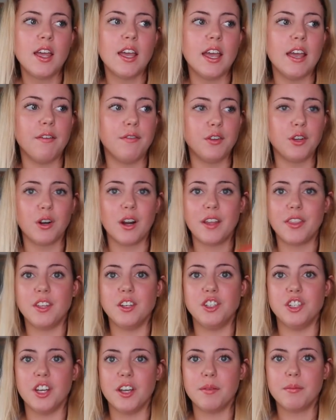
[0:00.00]
If you're at the
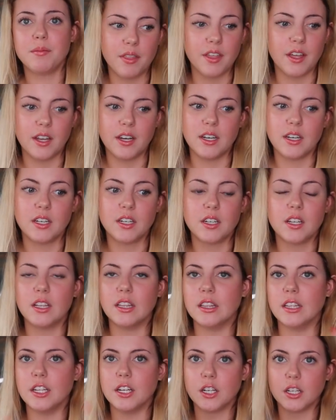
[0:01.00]
gym, then
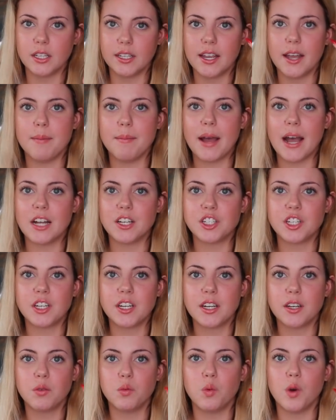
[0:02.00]
literally
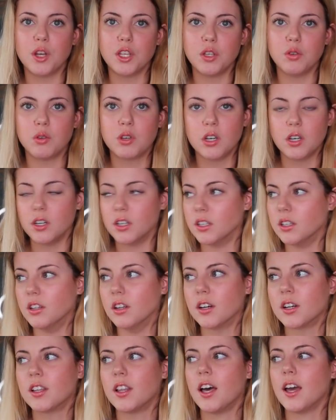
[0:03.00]
imagining what you could
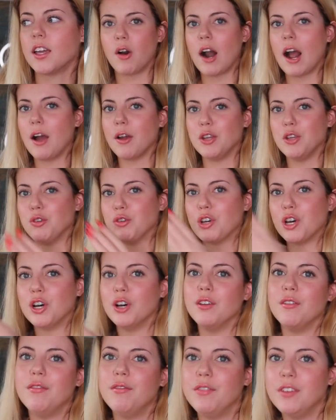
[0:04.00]
look like or how you
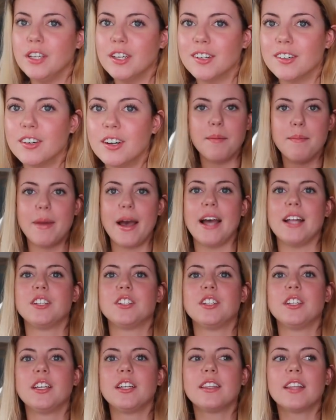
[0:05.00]
could feel,
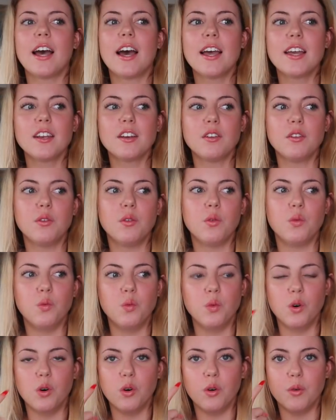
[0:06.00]
imagining that
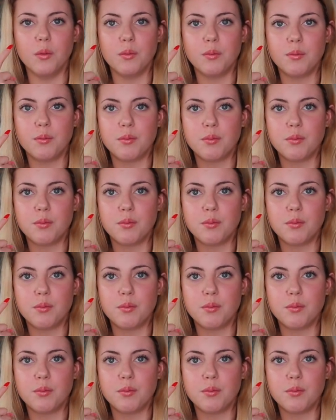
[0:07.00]
will